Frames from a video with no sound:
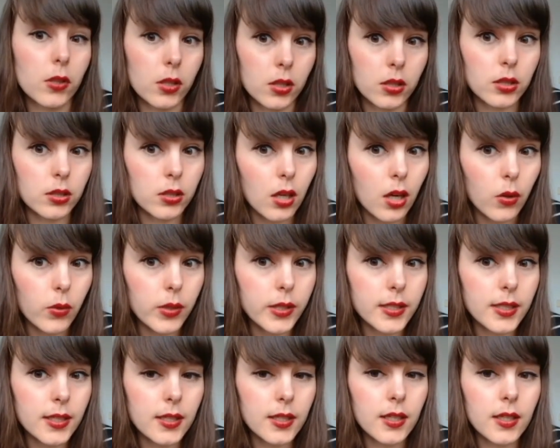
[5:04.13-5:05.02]

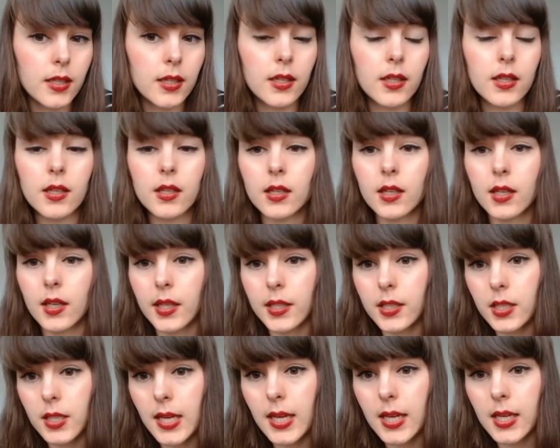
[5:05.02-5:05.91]
authority, a
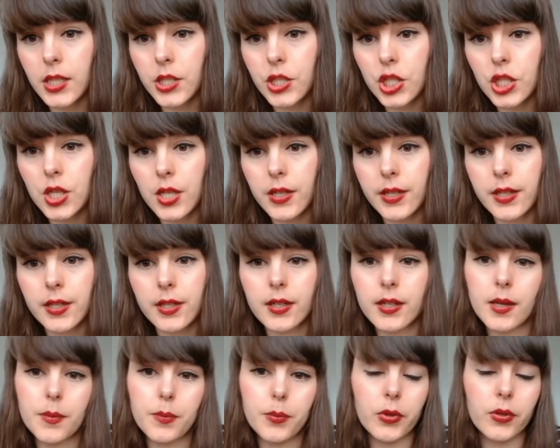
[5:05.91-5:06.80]
teacher,
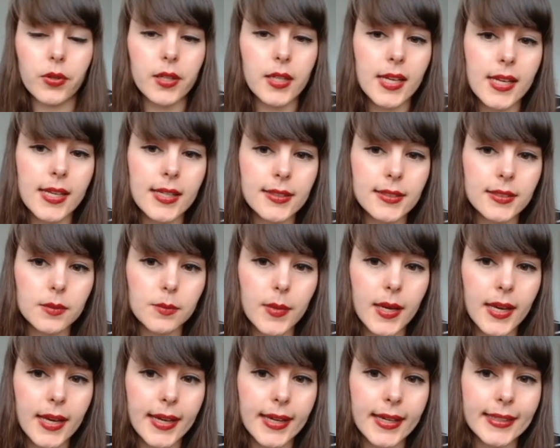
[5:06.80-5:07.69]
a
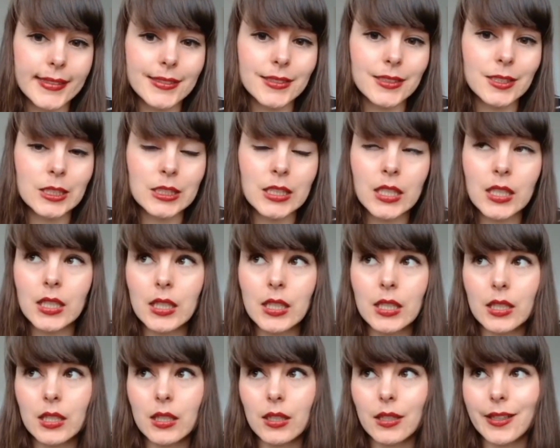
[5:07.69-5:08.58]
policeman,
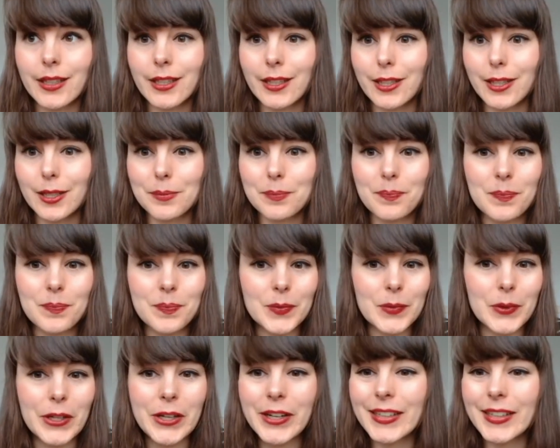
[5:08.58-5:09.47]
or
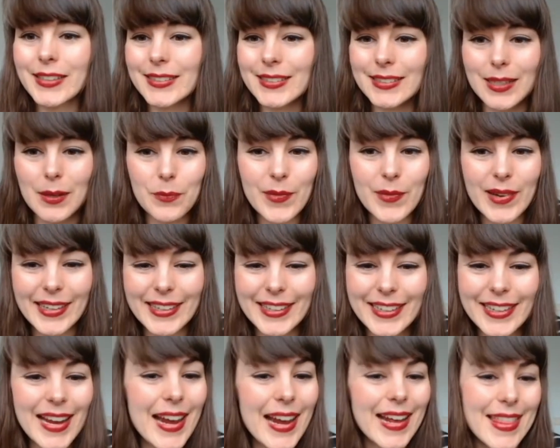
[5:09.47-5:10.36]
somebody
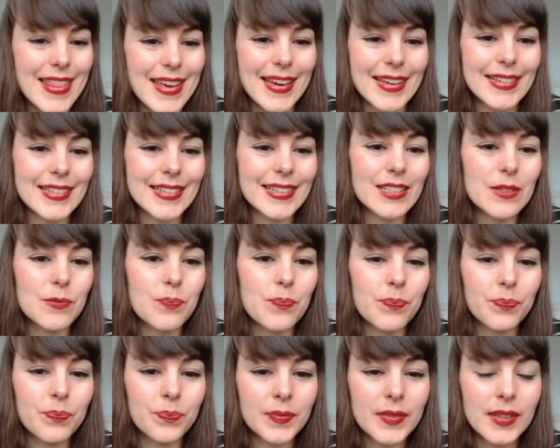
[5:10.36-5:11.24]
like that.
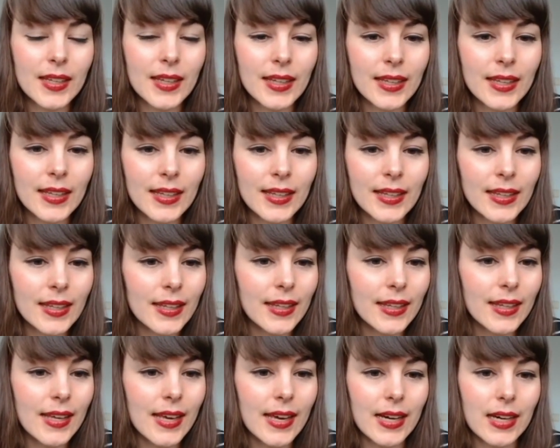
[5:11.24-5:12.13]

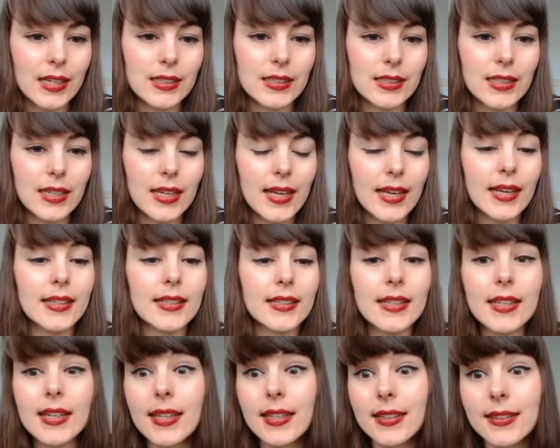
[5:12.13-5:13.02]
Yeah, and
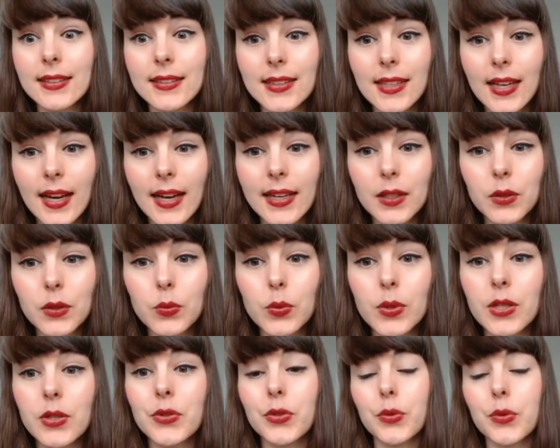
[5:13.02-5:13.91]
ihr seid we
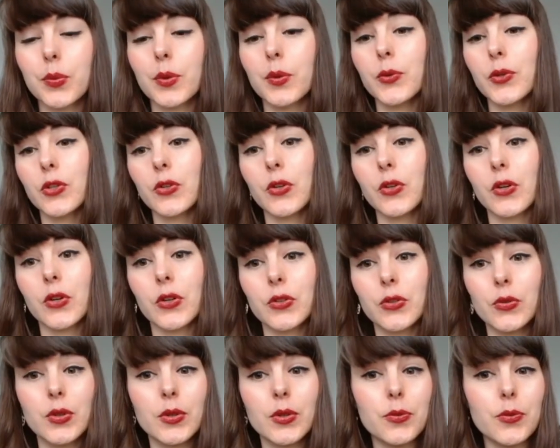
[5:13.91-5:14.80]
use when we talk
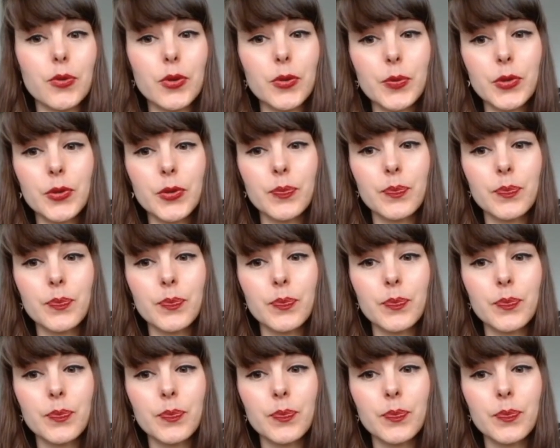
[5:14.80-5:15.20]
to a group